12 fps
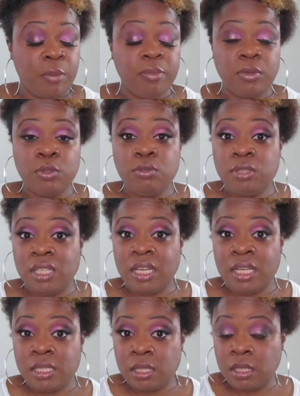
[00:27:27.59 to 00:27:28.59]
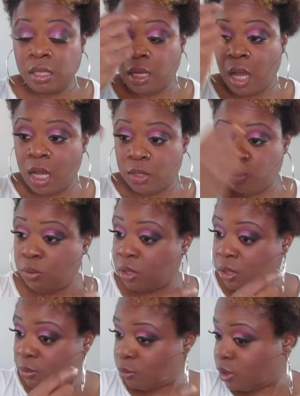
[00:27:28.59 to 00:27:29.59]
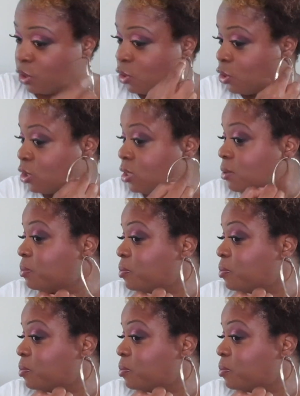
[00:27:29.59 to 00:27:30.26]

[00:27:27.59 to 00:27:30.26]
use it as a contour, which